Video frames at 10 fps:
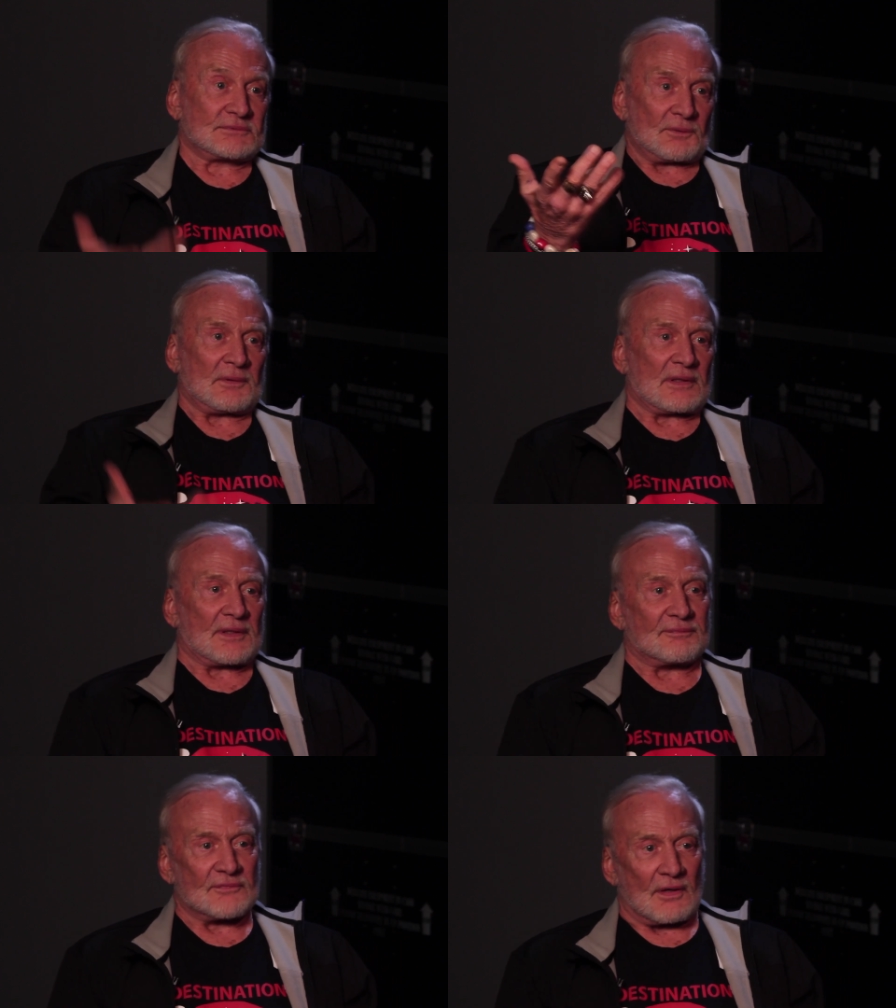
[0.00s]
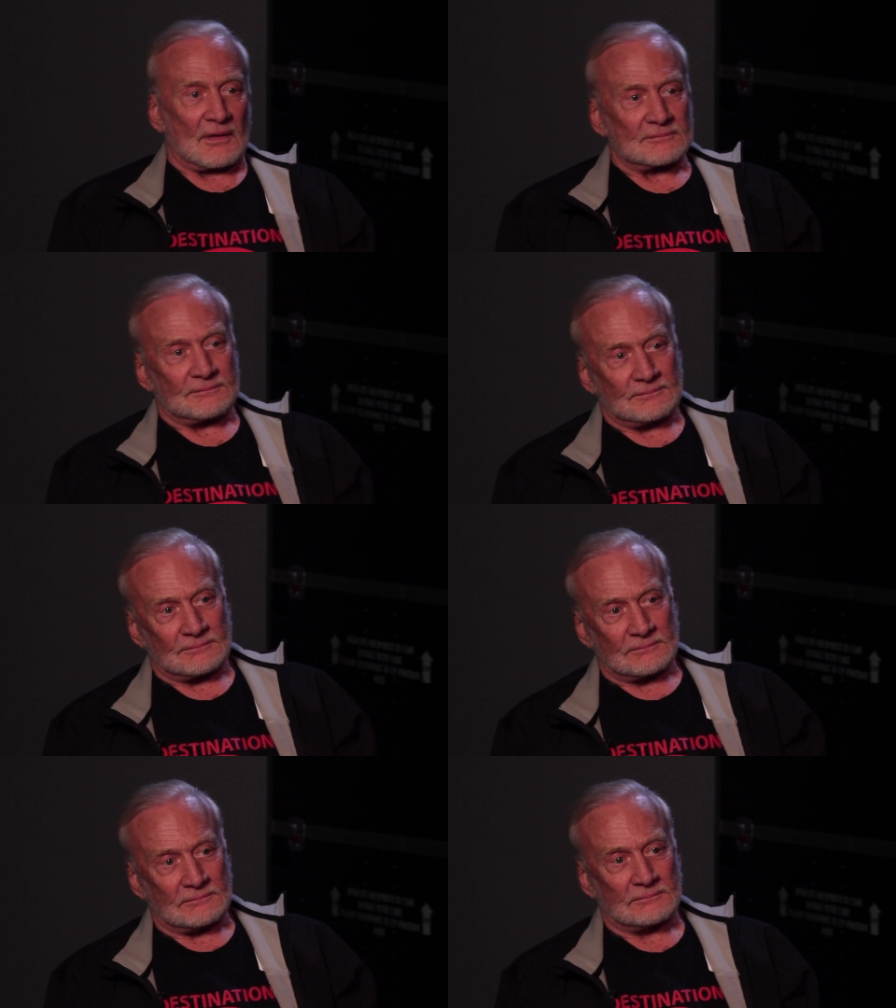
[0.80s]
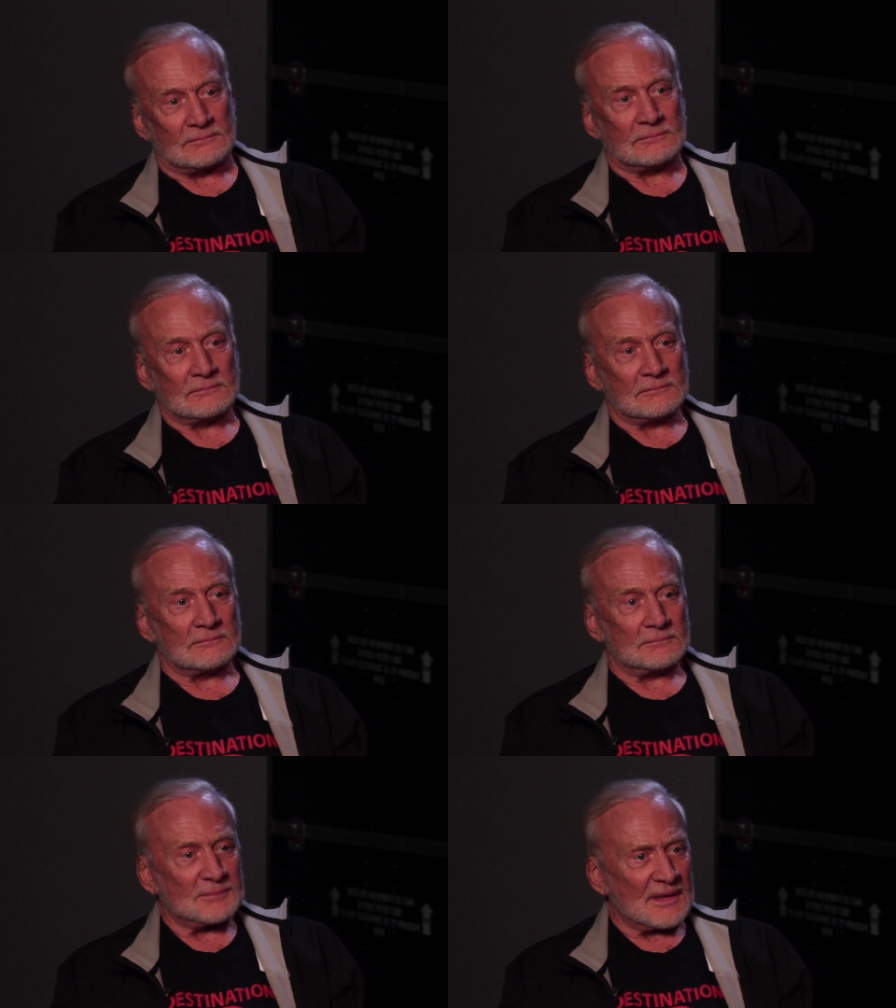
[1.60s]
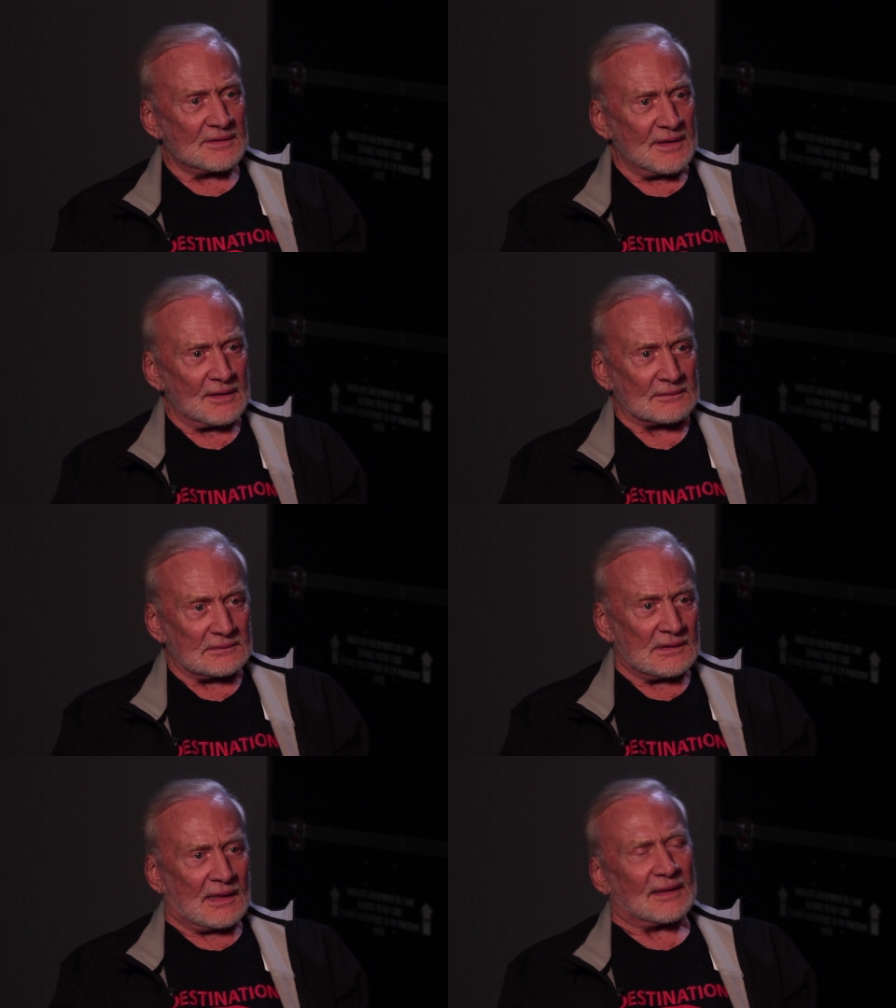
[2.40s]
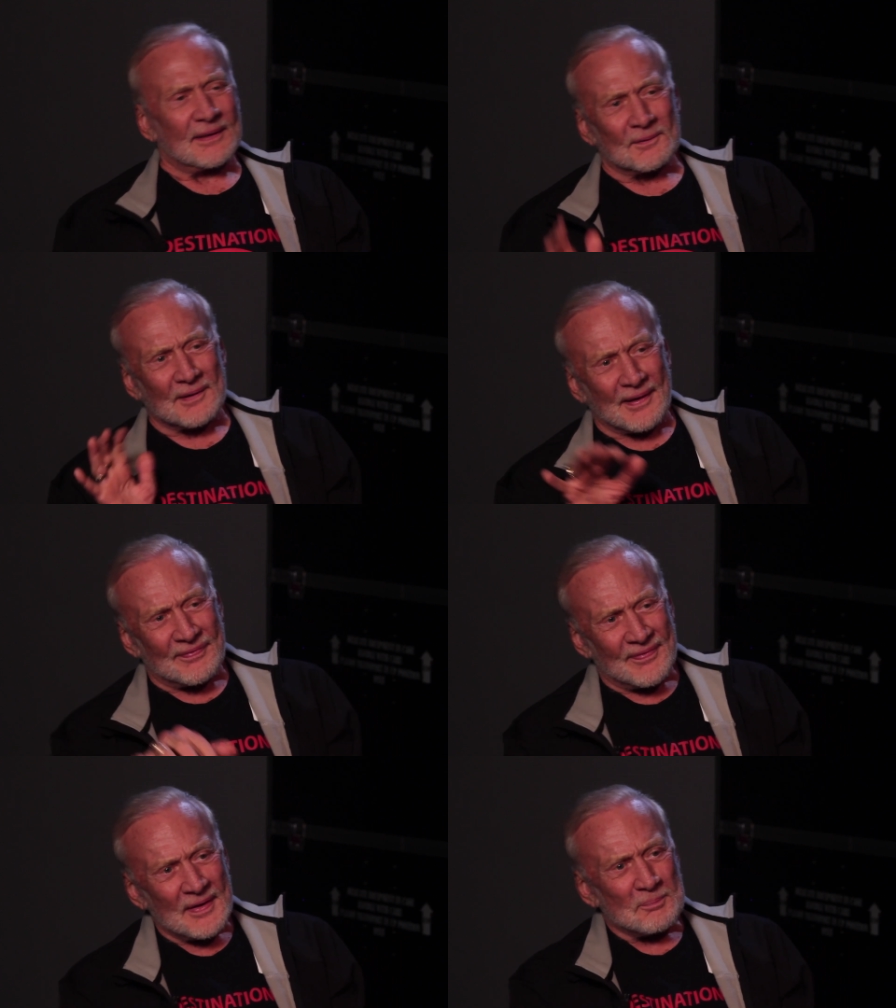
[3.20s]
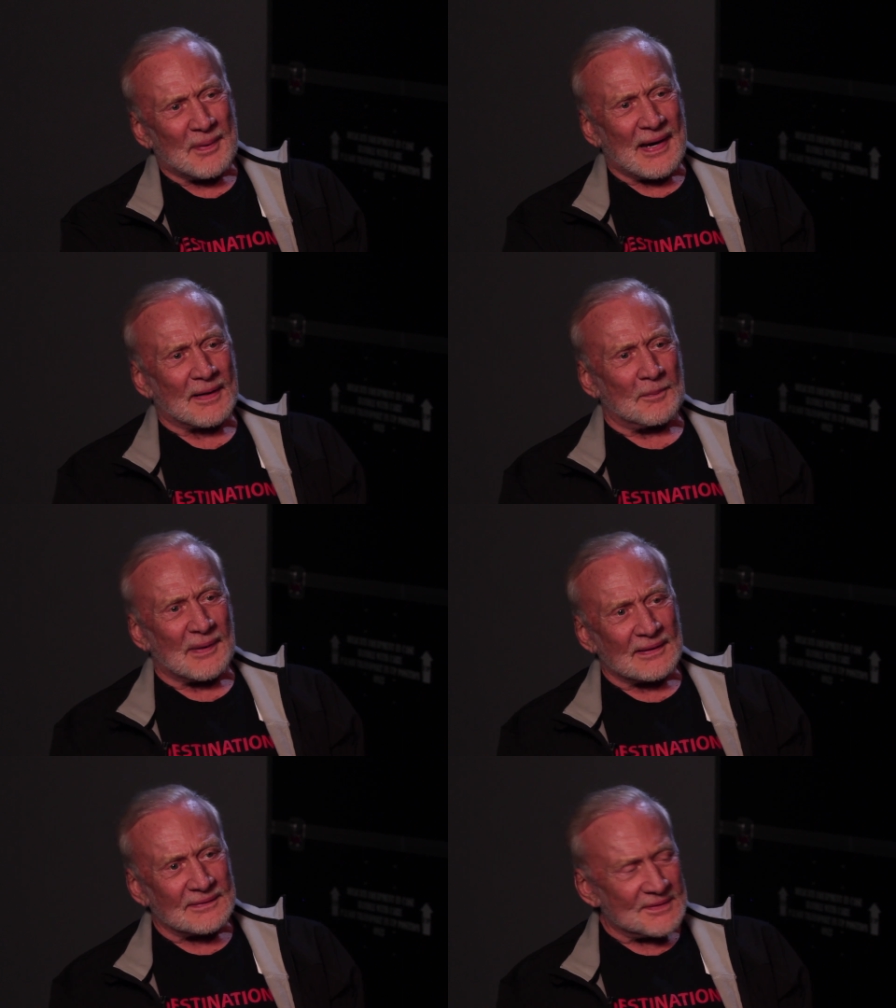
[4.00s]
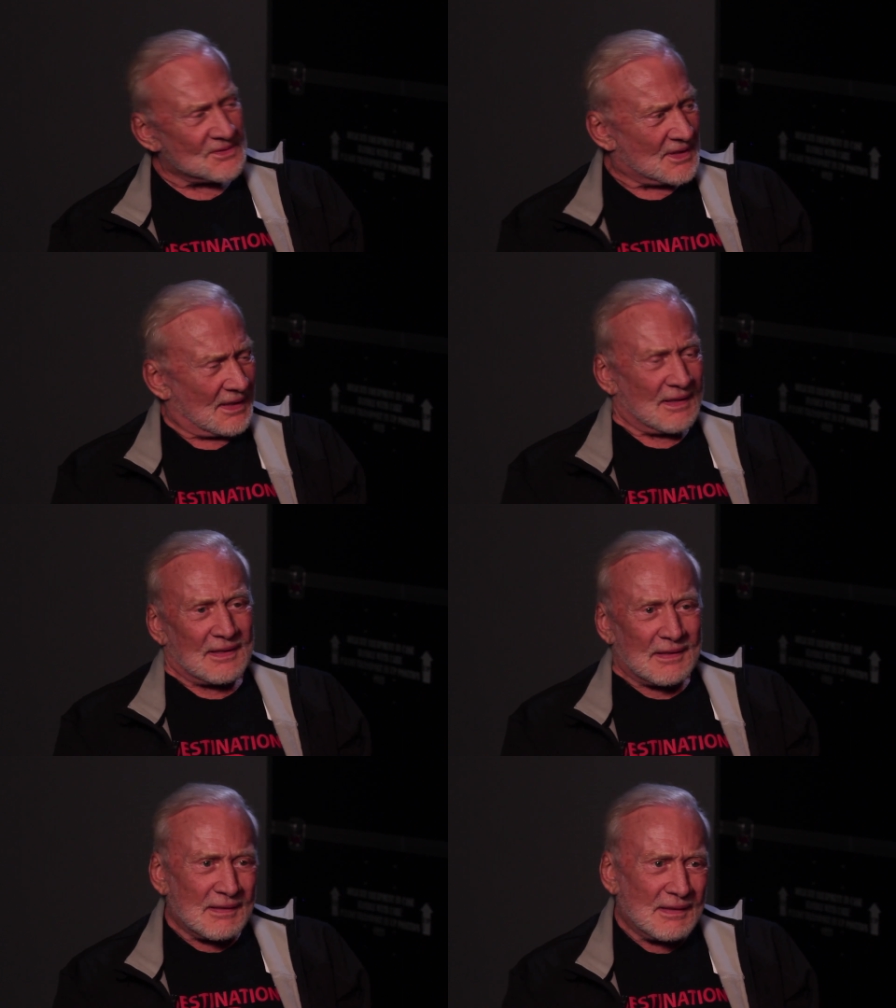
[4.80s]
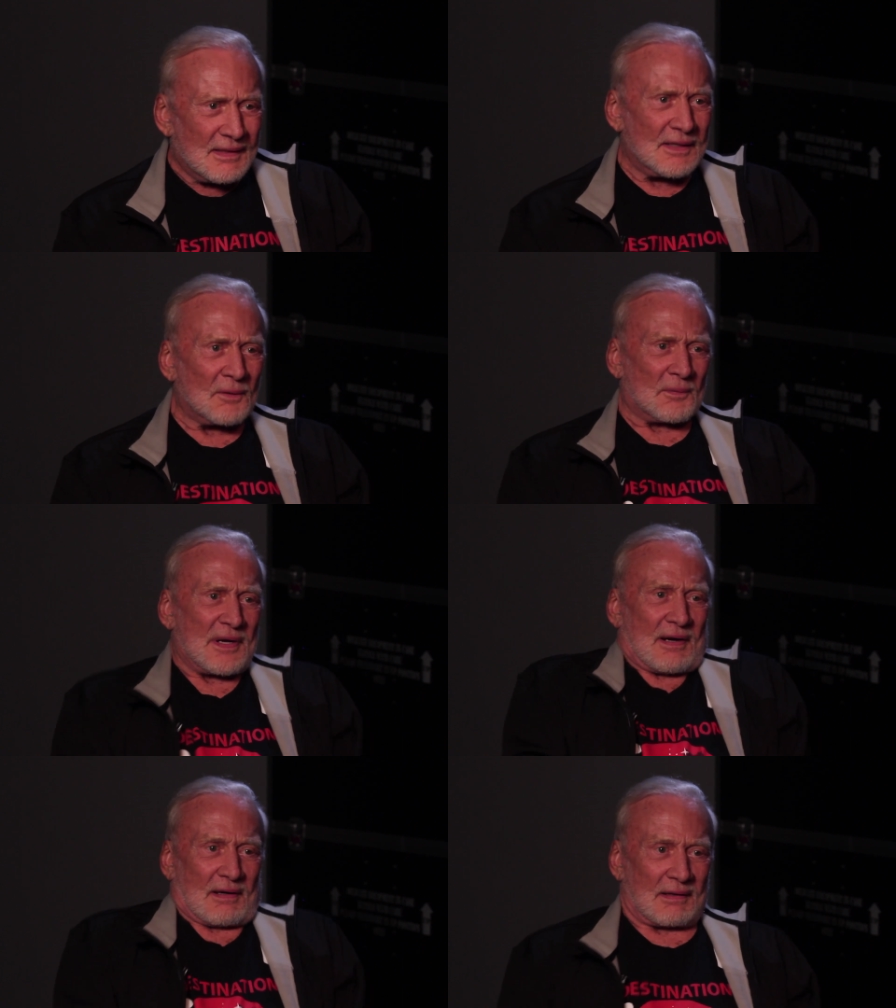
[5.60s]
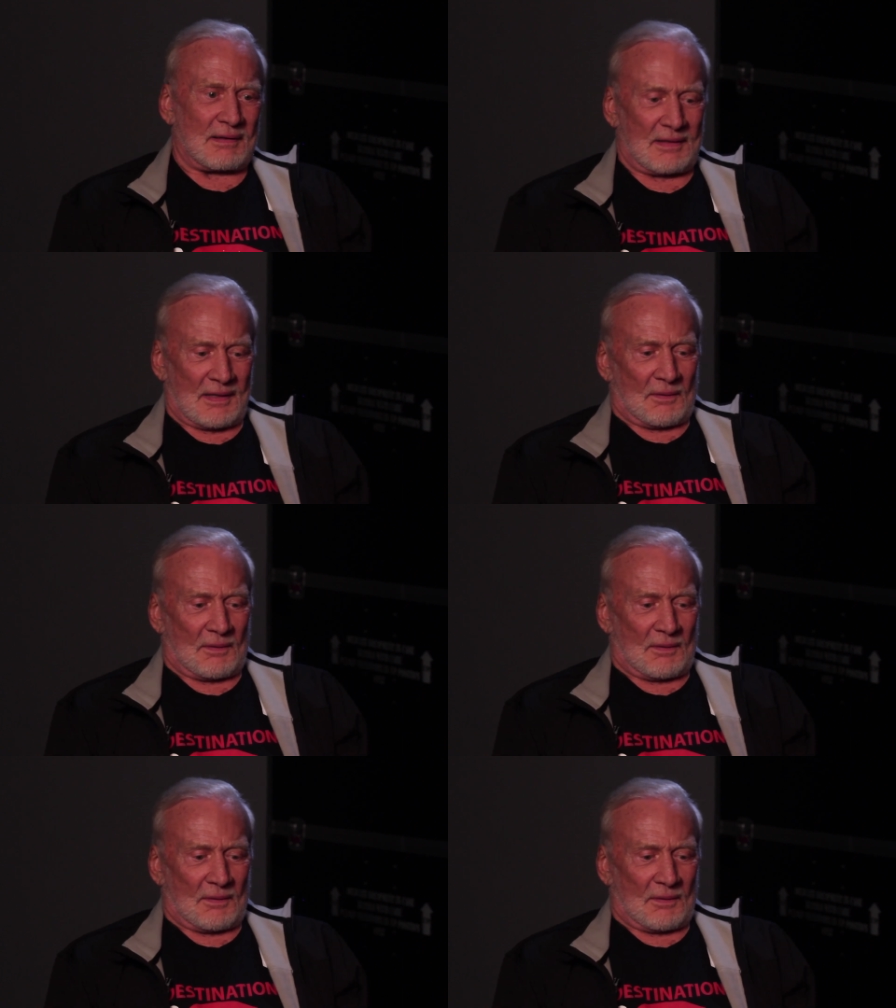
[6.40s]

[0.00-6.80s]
So we lift off. Big deal. You know, I think back about this. Here we are.